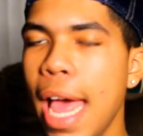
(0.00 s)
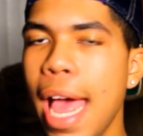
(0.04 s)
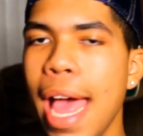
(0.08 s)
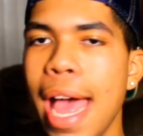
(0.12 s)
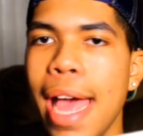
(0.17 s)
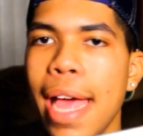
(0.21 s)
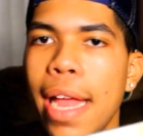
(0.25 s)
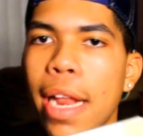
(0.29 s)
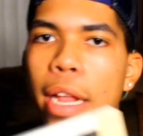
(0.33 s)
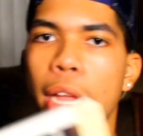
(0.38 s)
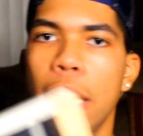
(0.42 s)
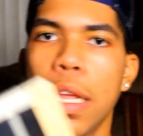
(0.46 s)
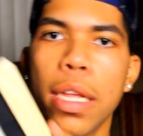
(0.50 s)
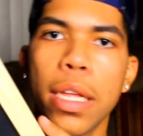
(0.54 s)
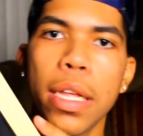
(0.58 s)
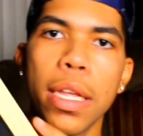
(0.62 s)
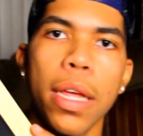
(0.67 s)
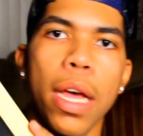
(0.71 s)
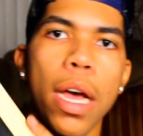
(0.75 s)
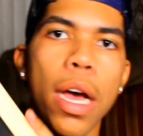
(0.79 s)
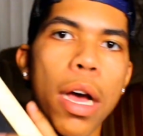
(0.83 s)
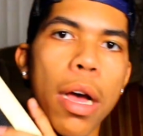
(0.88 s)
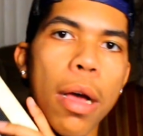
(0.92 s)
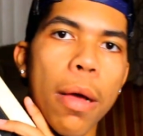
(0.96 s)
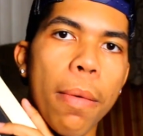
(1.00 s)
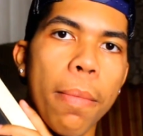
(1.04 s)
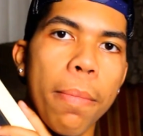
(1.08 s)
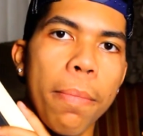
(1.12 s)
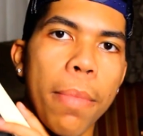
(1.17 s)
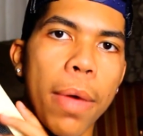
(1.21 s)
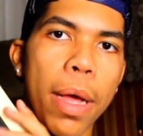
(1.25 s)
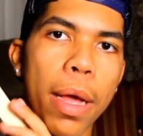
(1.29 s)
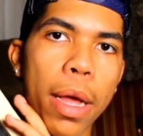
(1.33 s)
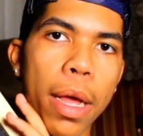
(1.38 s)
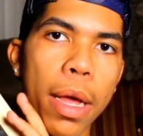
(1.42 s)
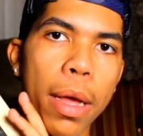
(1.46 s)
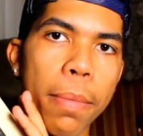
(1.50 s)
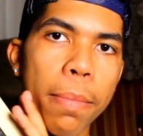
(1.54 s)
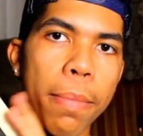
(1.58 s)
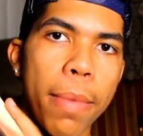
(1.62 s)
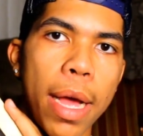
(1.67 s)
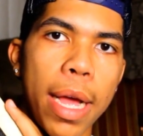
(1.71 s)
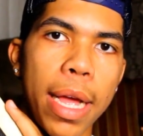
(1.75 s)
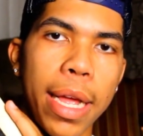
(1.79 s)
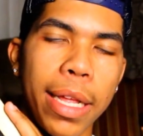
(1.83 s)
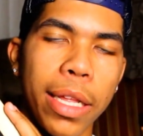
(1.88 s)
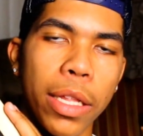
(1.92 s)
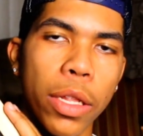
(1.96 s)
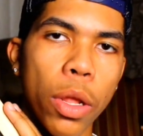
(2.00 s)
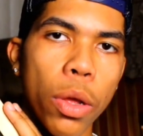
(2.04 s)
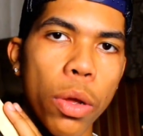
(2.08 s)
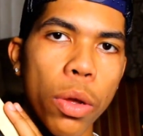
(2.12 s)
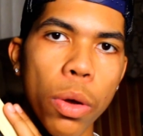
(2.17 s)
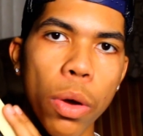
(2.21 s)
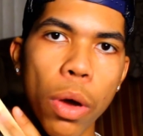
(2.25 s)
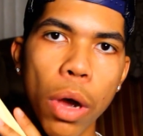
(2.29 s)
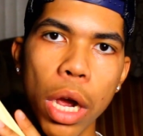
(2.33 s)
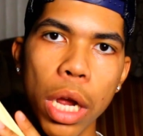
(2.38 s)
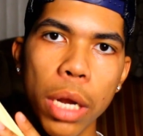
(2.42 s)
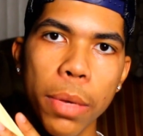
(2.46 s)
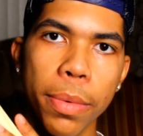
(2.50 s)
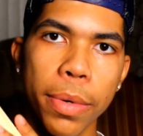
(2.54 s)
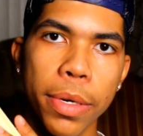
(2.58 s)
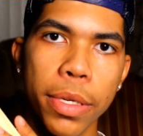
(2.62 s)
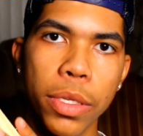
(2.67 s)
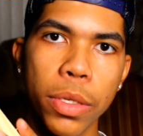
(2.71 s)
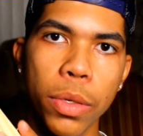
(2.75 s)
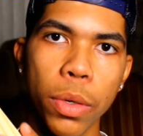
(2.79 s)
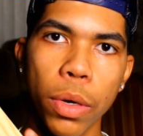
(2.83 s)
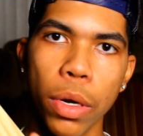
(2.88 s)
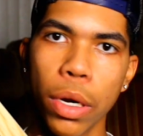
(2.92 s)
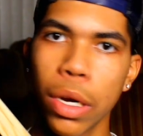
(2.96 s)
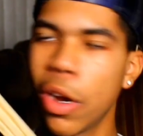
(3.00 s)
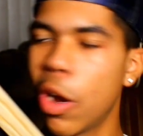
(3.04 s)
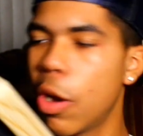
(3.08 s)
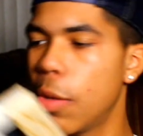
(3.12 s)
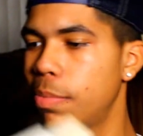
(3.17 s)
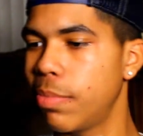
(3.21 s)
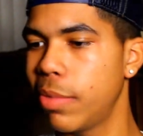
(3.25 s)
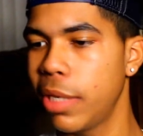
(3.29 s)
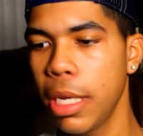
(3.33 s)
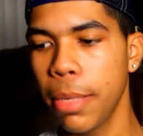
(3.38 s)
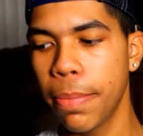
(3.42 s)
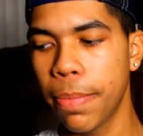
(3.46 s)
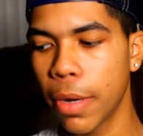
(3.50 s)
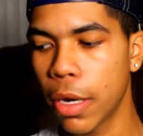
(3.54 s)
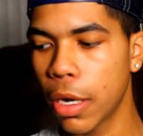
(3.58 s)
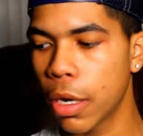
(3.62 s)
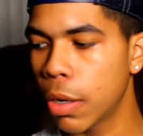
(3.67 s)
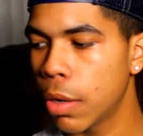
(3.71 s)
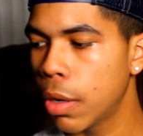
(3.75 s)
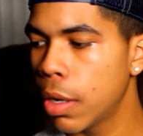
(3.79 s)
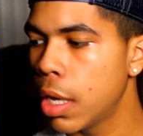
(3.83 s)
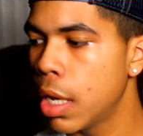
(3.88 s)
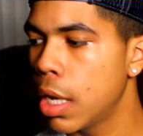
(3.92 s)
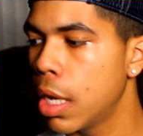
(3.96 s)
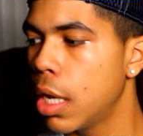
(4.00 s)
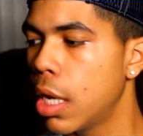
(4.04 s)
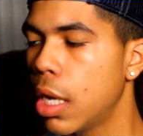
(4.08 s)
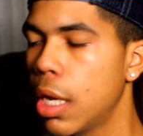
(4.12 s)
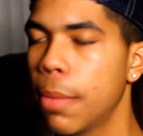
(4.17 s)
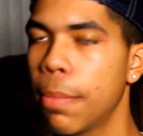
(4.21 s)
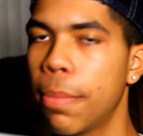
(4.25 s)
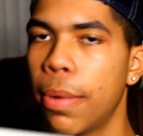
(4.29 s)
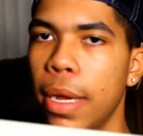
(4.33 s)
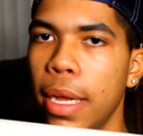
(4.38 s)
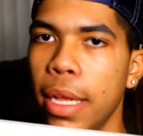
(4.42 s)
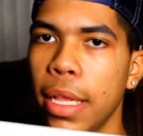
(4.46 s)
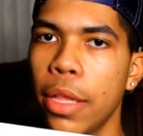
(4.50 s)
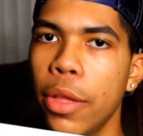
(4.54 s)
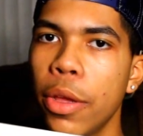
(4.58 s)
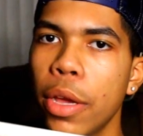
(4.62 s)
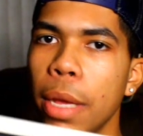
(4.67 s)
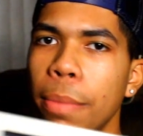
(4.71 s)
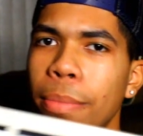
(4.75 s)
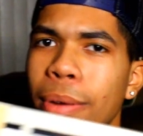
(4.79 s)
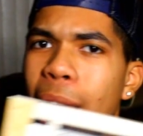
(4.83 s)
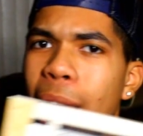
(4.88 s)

at um, my local hardware store, Home Depot, but you can